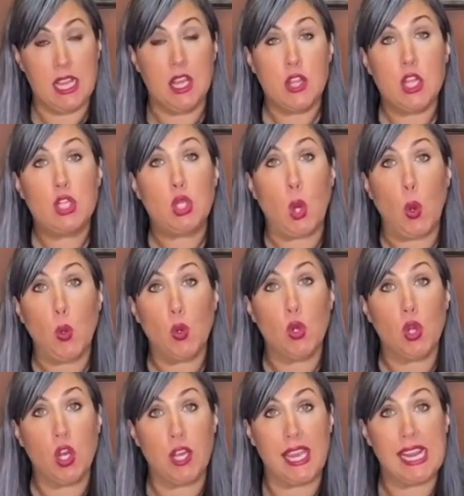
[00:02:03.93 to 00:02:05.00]
The total
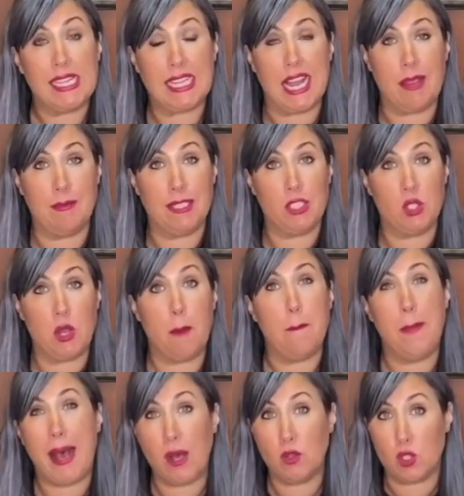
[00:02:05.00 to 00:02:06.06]
cooking time is
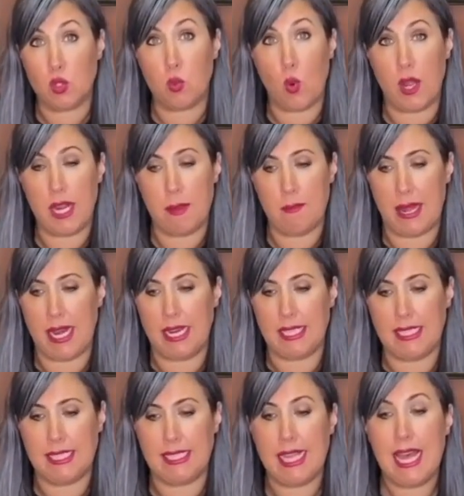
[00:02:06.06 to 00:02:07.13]
about 20 minutes.